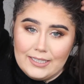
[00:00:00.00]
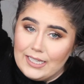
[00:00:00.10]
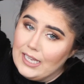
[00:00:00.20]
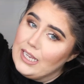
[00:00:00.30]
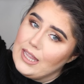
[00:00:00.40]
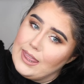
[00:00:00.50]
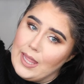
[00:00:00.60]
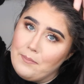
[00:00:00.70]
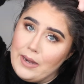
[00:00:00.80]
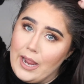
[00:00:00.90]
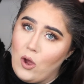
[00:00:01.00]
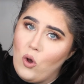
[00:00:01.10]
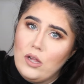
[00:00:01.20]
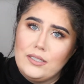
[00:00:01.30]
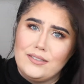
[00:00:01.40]
get a good
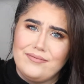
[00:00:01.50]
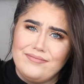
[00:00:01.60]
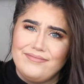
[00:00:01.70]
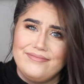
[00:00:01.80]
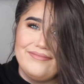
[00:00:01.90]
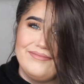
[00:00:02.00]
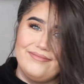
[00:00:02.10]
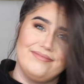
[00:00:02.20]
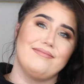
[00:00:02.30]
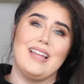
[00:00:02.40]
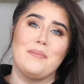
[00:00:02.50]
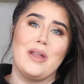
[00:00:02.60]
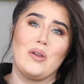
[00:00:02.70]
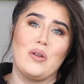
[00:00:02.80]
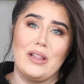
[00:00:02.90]
thumbnail. I'm
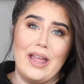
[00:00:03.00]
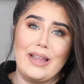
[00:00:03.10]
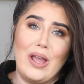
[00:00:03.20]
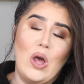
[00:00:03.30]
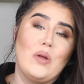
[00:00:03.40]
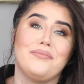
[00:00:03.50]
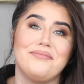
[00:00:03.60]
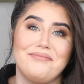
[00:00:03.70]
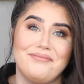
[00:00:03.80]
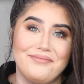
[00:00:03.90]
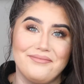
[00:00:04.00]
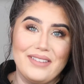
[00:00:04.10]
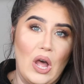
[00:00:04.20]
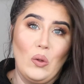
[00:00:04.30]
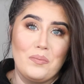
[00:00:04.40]
not gonna like
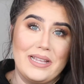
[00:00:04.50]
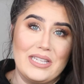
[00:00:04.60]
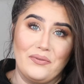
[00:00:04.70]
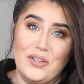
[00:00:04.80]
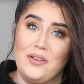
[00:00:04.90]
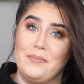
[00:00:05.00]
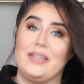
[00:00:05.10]
hold myself to it